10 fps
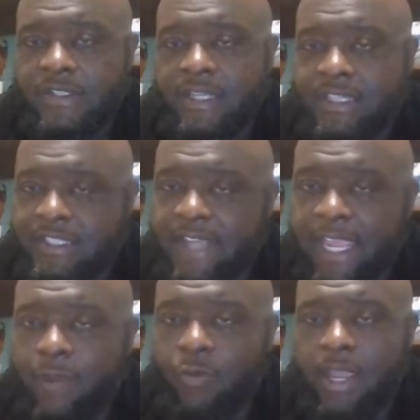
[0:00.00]
The
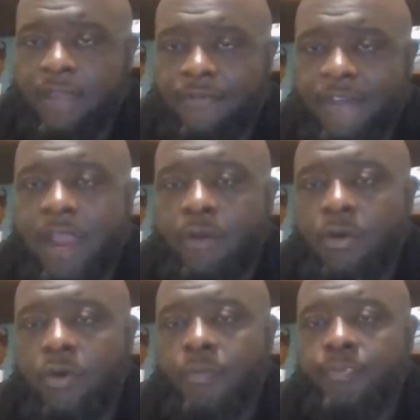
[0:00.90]
same way
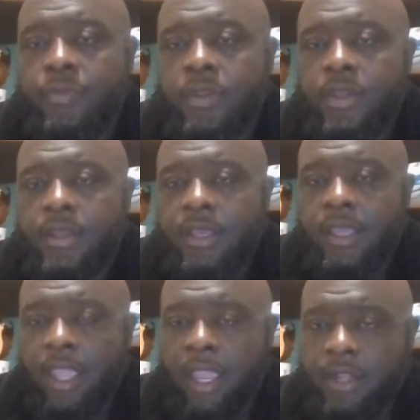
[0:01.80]
Pharaoh
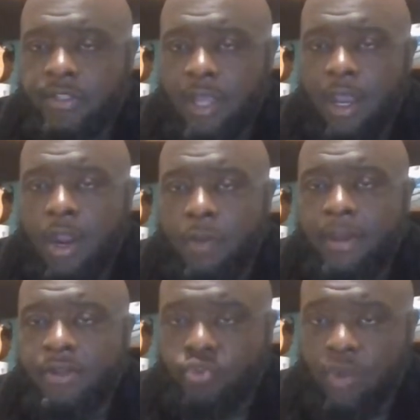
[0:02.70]
and his army
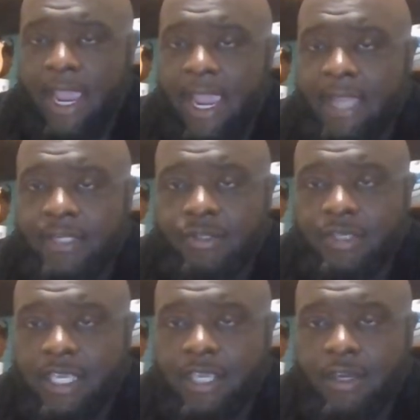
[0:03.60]
tried to
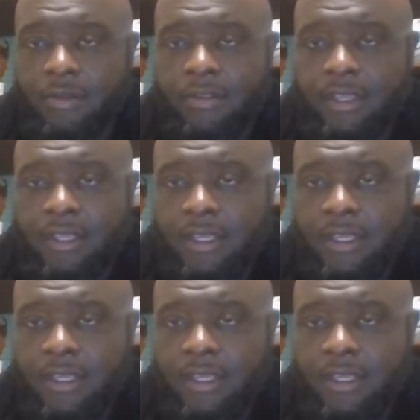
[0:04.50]
kill the